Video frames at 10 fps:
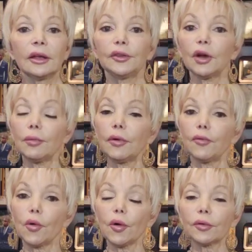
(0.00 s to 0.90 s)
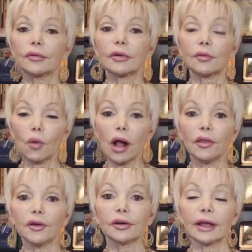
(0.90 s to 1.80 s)
So while
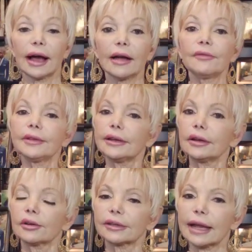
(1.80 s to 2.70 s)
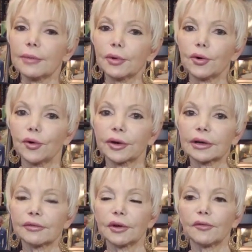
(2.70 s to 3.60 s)
they're alive, get a tape recording
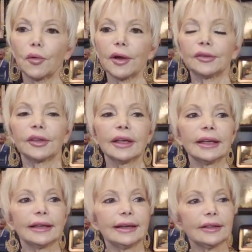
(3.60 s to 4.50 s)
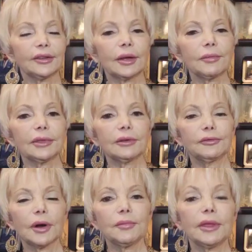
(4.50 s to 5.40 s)
of their voice. Get something
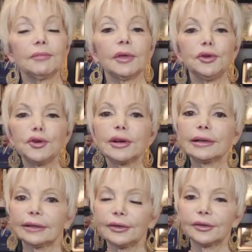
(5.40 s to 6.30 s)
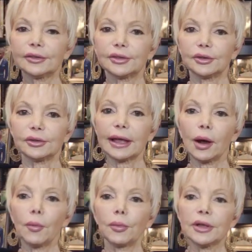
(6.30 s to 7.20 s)
from them that you can listen to
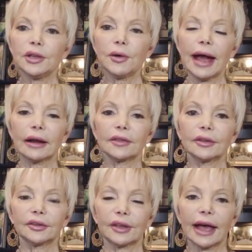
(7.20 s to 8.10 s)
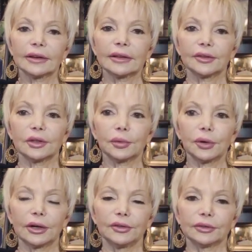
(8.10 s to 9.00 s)
help bring you out of this sadness and
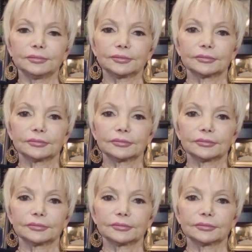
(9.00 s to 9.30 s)
depression.